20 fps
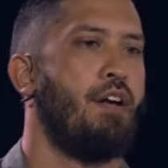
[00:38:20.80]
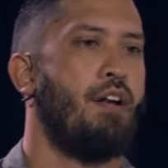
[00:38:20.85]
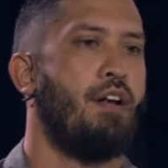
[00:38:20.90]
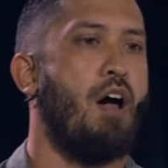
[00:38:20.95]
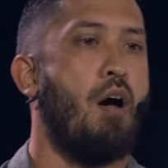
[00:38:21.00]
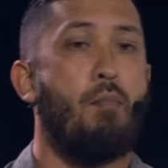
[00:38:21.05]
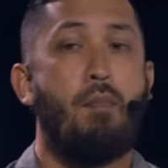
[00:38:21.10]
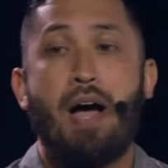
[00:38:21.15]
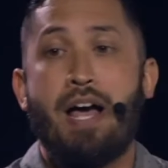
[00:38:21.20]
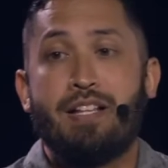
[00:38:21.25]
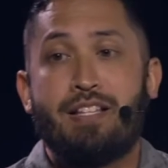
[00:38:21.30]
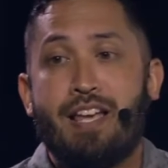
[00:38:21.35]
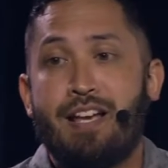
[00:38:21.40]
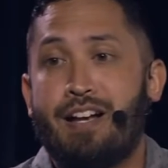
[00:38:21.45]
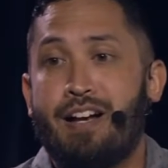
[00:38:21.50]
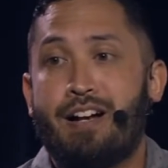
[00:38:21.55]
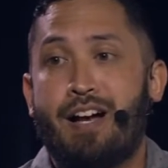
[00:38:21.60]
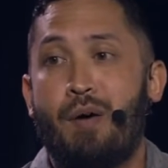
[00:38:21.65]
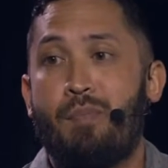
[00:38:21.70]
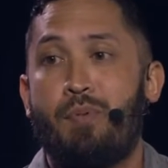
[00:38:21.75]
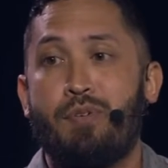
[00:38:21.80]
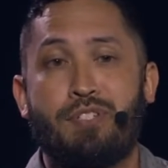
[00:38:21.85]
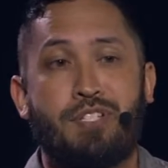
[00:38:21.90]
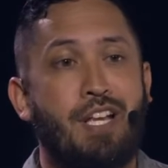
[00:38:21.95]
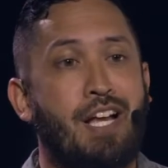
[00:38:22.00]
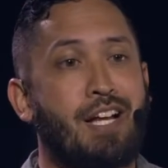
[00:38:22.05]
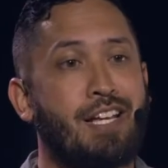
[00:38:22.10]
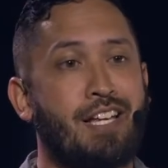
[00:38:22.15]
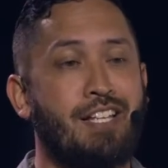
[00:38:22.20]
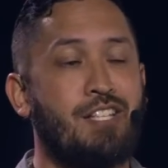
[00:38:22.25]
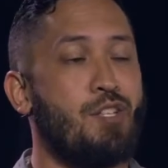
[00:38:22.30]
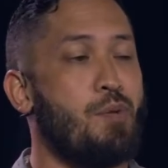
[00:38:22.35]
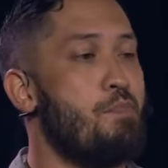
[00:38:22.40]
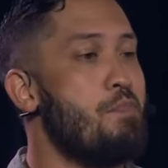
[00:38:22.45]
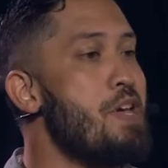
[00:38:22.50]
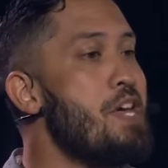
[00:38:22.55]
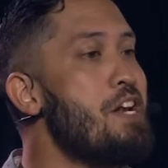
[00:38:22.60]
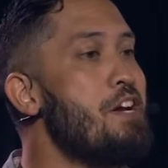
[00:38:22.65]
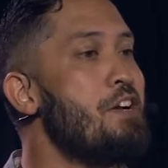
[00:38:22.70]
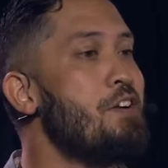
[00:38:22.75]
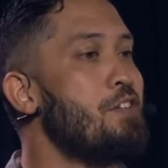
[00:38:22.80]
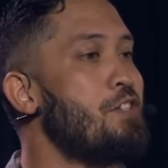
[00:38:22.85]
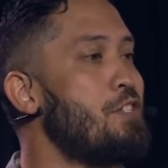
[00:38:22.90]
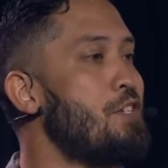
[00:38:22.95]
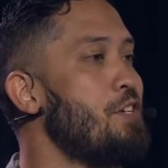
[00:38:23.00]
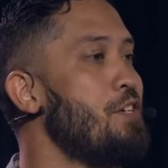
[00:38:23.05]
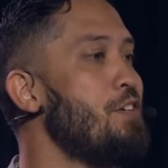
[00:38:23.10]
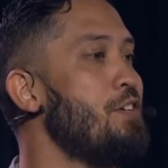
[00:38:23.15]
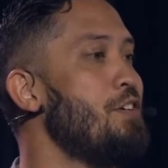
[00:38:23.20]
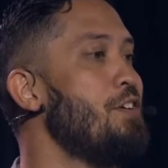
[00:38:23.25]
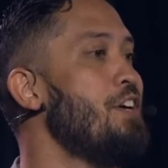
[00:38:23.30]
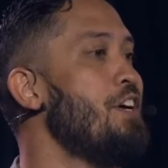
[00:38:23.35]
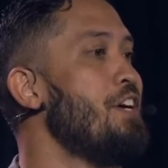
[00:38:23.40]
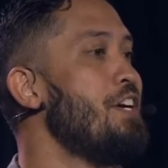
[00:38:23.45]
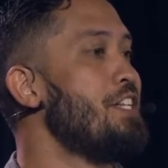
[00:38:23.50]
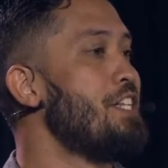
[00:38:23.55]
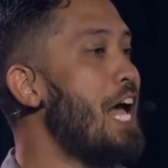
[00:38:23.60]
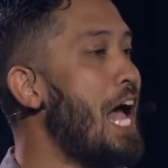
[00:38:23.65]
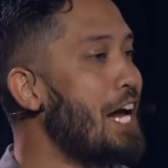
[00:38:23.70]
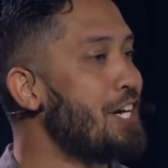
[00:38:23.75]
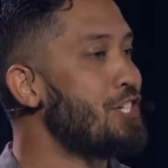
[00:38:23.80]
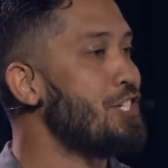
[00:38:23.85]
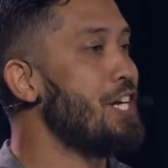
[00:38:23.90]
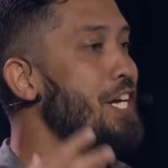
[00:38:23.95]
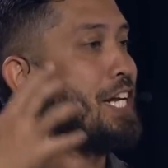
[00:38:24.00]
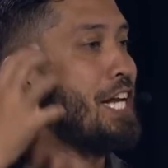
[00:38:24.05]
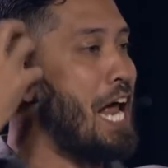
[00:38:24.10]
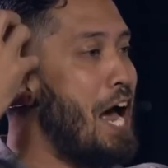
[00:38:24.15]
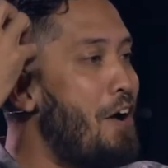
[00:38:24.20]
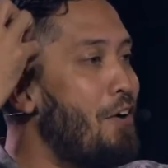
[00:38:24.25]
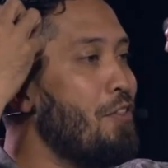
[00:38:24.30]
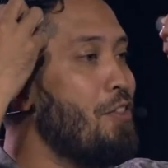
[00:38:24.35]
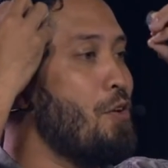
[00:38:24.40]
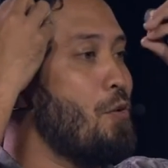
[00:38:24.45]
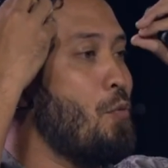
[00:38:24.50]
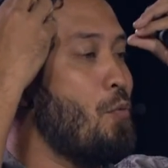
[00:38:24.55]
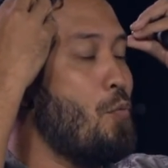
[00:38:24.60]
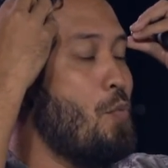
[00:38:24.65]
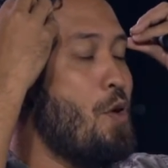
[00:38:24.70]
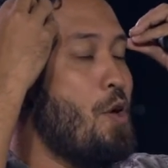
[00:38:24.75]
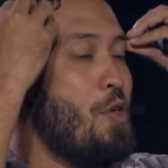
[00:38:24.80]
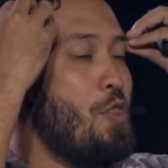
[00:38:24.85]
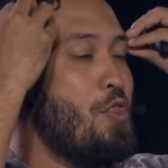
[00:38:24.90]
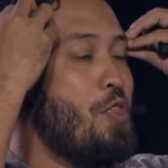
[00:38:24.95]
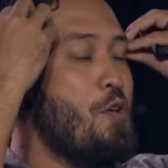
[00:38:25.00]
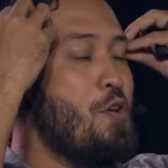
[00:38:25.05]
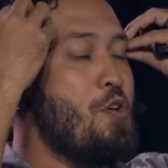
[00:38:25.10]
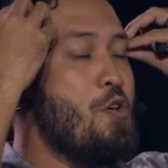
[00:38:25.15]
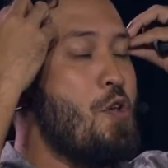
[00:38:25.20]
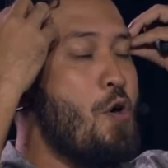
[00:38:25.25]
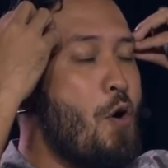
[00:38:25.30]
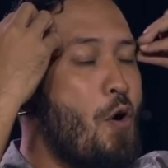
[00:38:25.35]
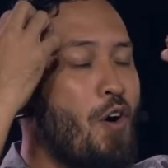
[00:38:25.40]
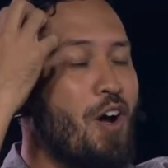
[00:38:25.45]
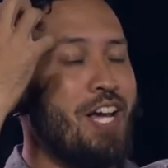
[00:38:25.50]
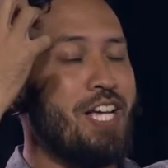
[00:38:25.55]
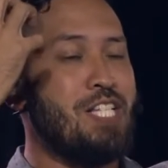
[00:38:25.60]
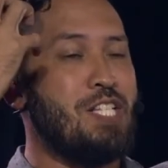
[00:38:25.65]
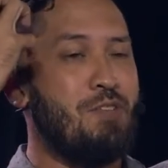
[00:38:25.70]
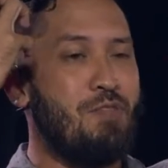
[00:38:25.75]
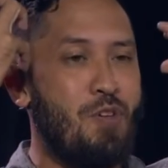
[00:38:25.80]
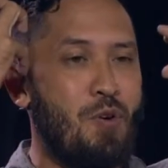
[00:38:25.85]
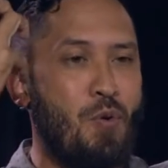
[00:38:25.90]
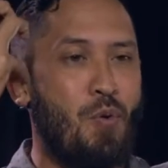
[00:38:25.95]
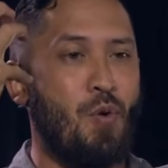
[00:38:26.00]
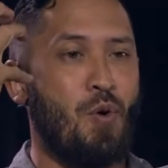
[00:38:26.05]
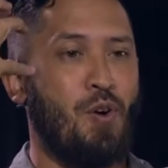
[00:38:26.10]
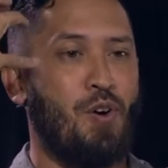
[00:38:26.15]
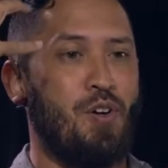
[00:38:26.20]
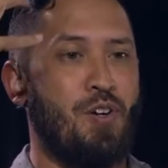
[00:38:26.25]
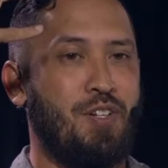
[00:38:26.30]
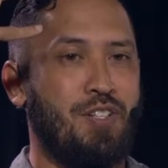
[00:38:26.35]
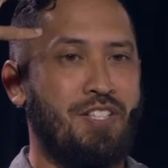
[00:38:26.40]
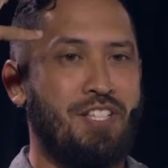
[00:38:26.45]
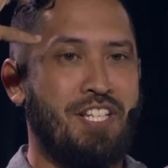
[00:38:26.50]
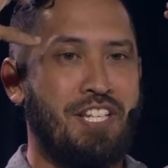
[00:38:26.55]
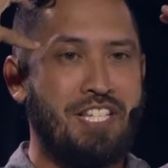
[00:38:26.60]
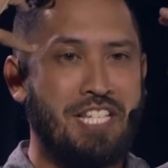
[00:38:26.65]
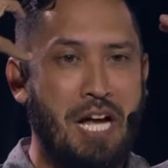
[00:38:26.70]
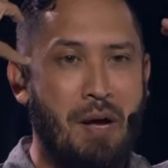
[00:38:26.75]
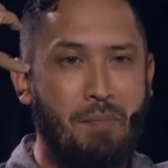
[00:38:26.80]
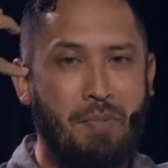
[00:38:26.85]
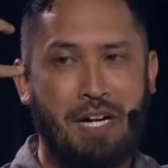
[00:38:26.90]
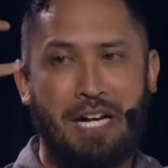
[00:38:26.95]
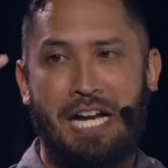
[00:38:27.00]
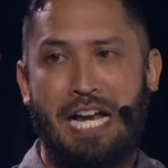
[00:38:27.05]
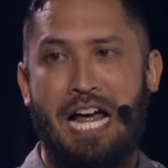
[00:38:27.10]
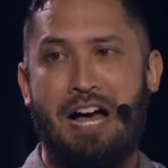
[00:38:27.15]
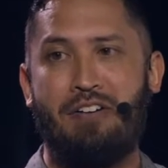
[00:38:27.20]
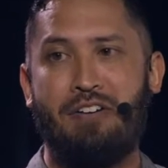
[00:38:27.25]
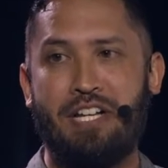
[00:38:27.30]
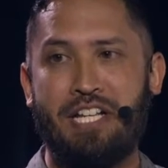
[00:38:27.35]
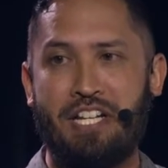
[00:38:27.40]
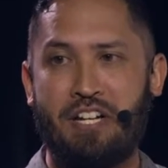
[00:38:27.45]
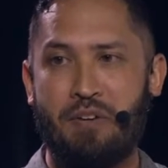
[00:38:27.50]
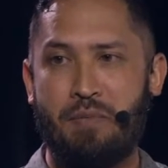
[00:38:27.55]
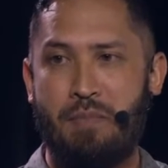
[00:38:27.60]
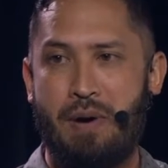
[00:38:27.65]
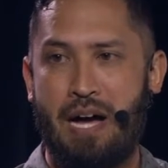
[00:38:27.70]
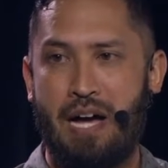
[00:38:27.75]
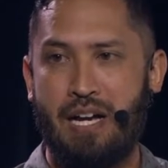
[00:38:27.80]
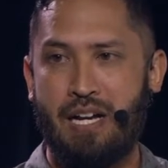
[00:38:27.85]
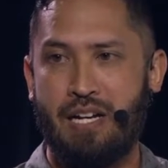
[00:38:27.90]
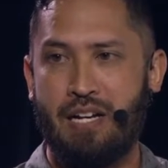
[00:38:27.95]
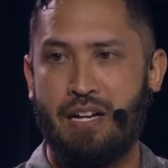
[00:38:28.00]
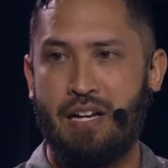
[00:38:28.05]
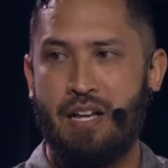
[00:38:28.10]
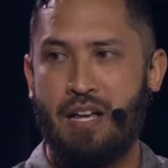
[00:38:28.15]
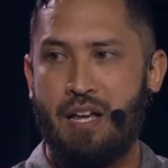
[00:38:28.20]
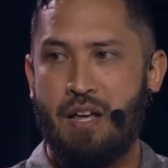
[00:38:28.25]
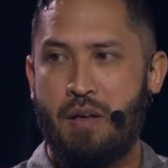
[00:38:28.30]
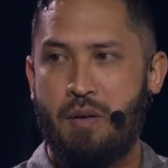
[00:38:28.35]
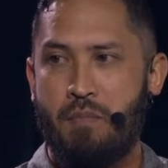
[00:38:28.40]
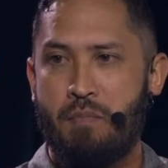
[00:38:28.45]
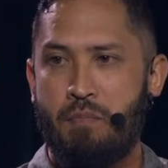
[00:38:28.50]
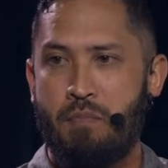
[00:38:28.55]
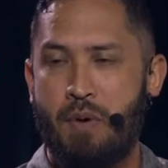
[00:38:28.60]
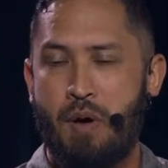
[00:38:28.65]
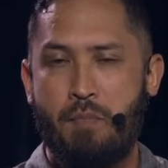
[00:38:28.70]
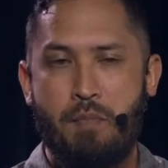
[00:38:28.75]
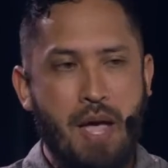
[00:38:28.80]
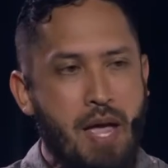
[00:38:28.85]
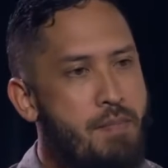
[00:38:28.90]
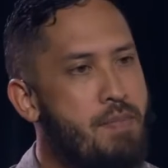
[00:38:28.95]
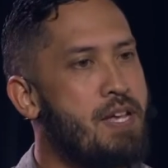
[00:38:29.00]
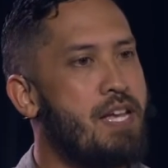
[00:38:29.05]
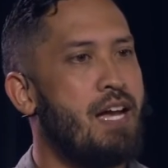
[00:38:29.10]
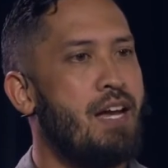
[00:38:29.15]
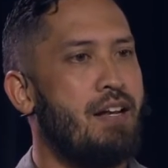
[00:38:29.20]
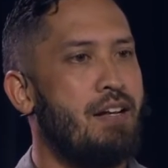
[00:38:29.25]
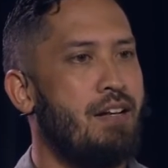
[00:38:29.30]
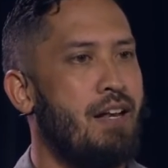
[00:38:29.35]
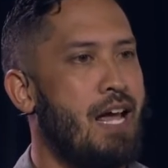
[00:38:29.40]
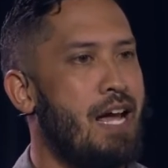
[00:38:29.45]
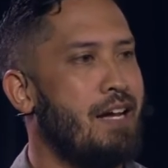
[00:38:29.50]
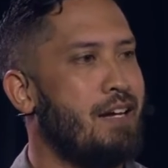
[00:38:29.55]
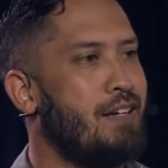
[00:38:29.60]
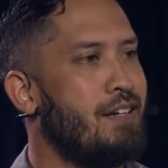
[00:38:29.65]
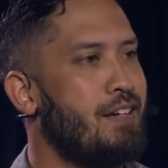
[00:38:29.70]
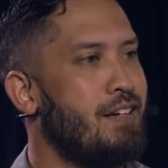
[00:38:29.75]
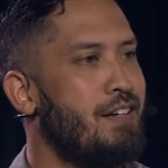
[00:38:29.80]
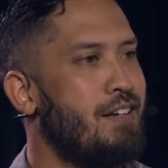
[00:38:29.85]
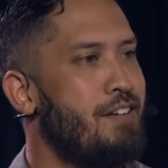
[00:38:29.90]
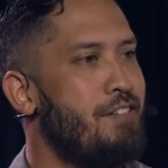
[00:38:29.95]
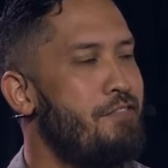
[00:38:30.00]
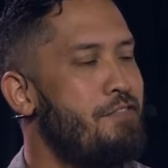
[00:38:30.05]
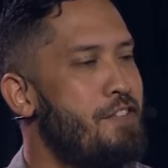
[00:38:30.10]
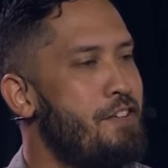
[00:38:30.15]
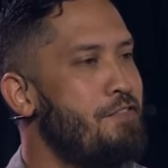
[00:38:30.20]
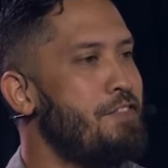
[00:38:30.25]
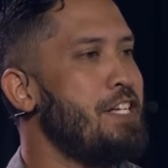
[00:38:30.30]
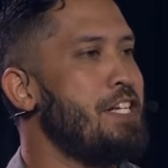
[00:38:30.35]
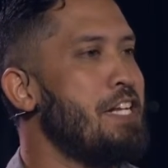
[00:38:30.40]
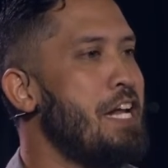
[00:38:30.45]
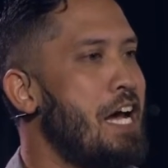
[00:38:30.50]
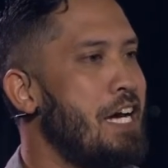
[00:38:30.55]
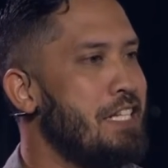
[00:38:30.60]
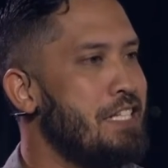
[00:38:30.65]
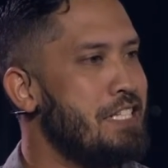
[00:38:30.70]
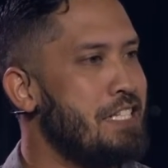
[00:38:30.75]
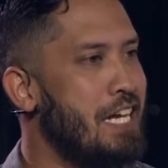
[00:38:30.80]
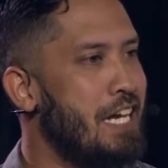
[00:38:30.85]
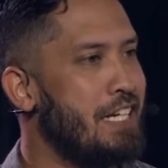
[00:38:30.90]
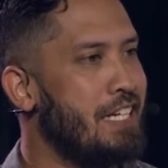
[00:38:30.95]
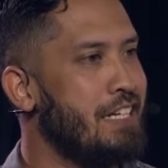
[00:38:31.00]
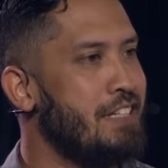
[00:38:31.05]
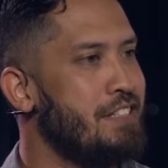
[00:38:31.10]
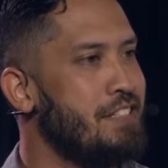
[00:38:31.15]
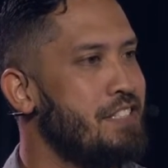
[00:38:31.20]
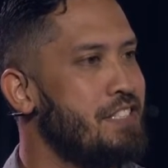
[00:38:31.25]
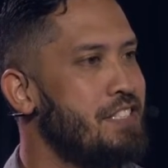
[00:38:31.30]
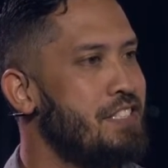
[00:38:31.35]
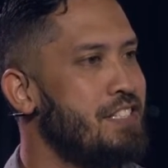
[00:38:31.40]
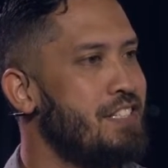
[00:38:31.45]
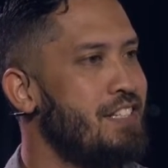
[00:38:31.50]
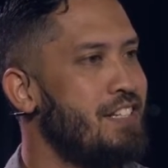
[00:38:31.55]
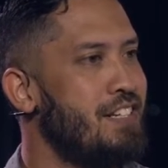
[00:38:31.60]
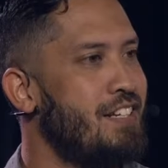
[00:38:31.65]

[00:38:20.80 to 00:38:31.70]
Now, it might take a couple seconds, a minute or two, to actually allow the noise of the world to stop clouding your mind. But maybe at like 59 seconds,